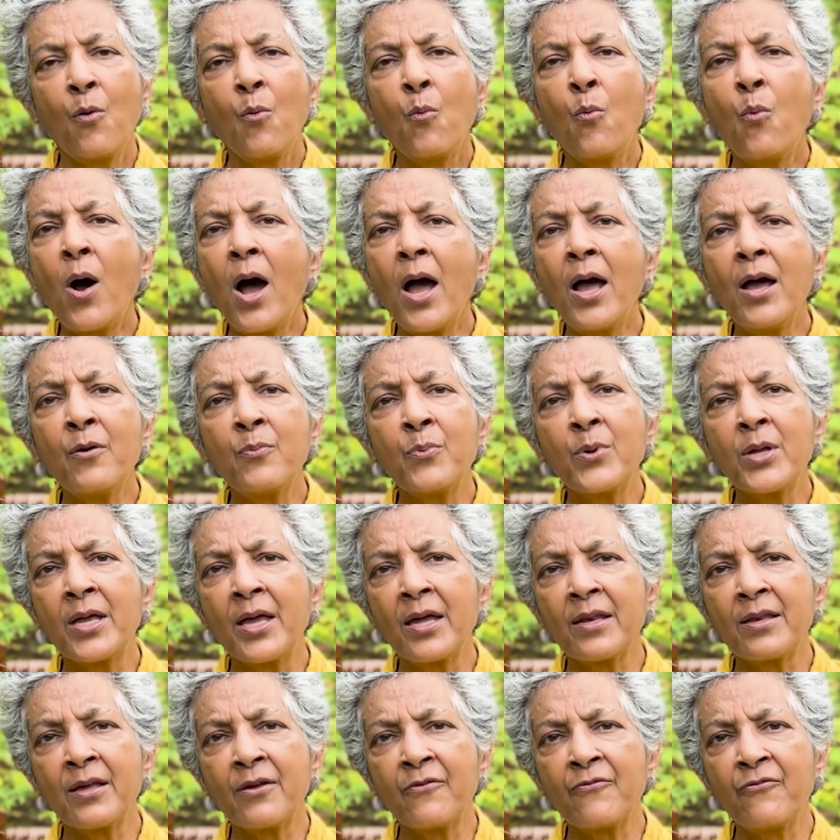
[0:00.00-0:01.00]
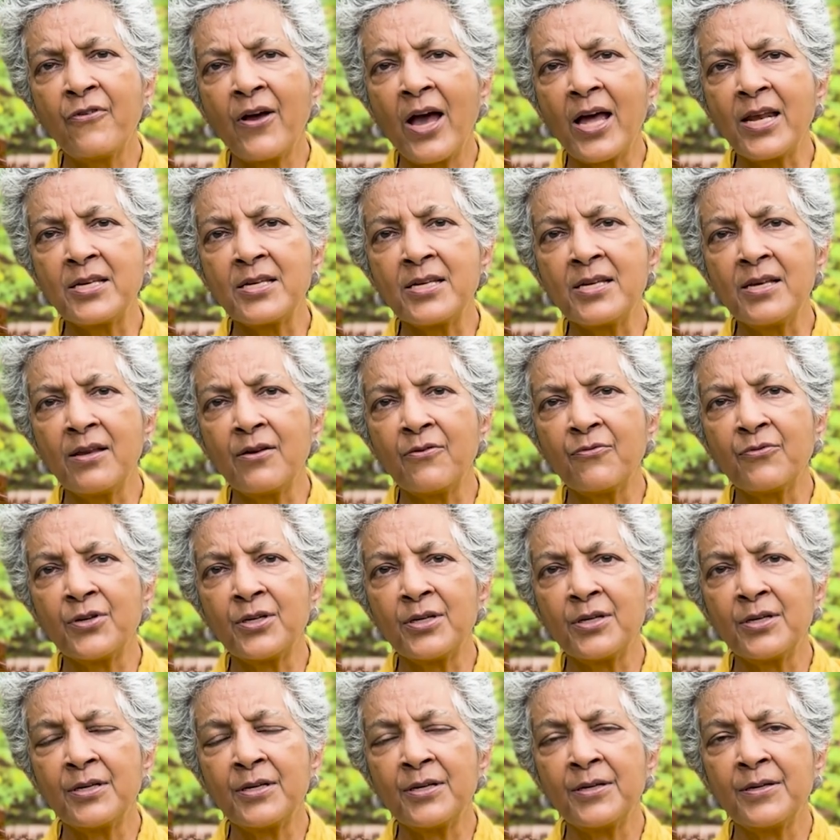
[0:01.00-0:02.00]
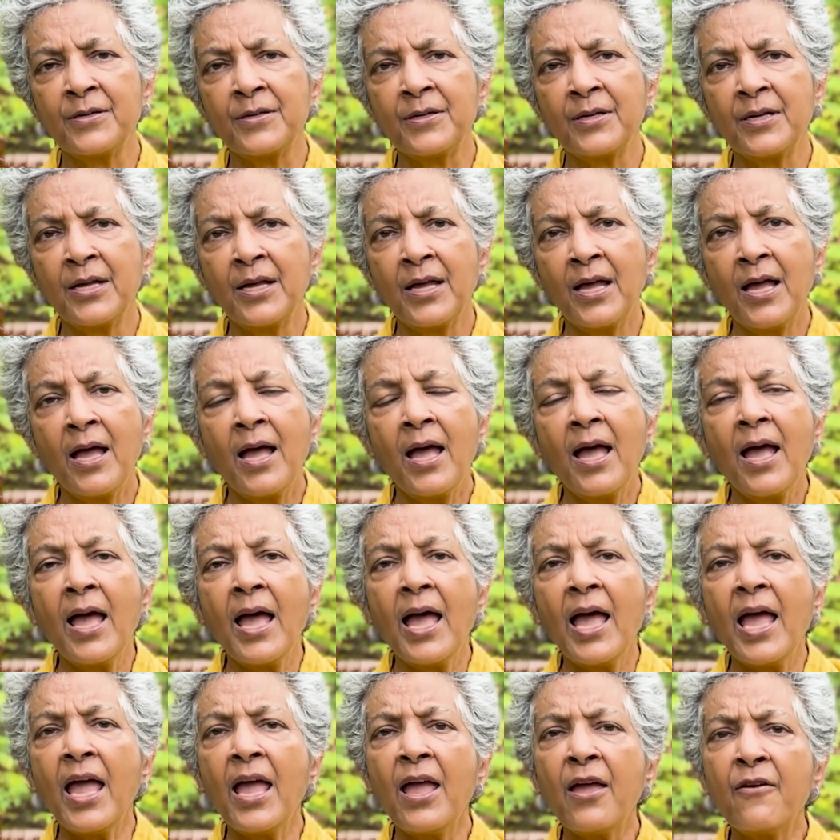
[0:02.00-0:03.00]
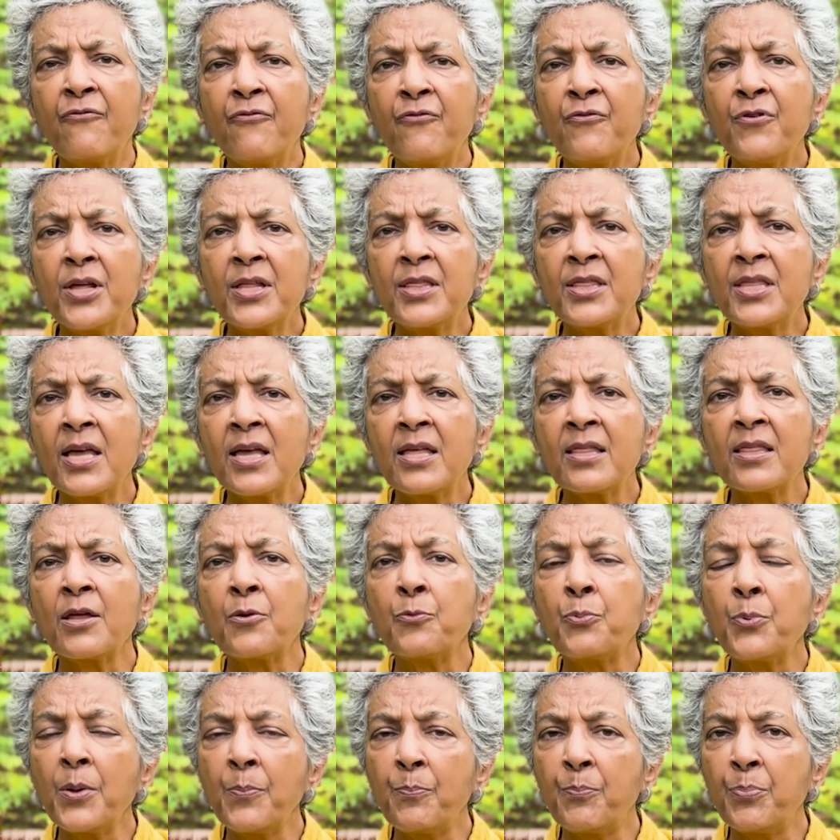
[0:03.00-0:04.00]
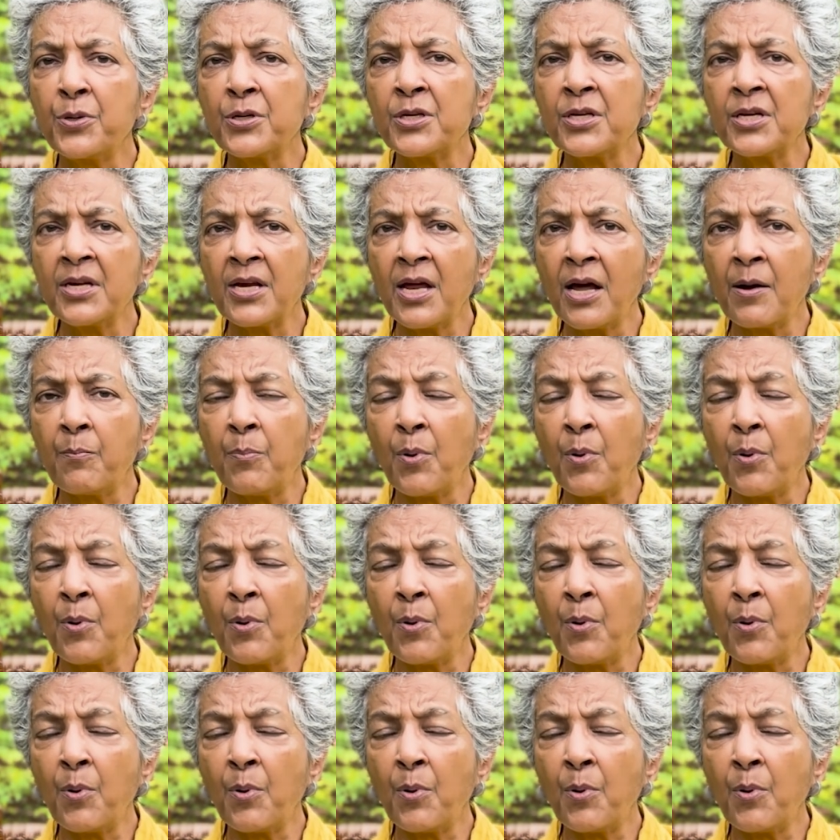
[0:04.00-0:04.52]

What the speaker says: Why are we getting fatty liver? Everything that we put in our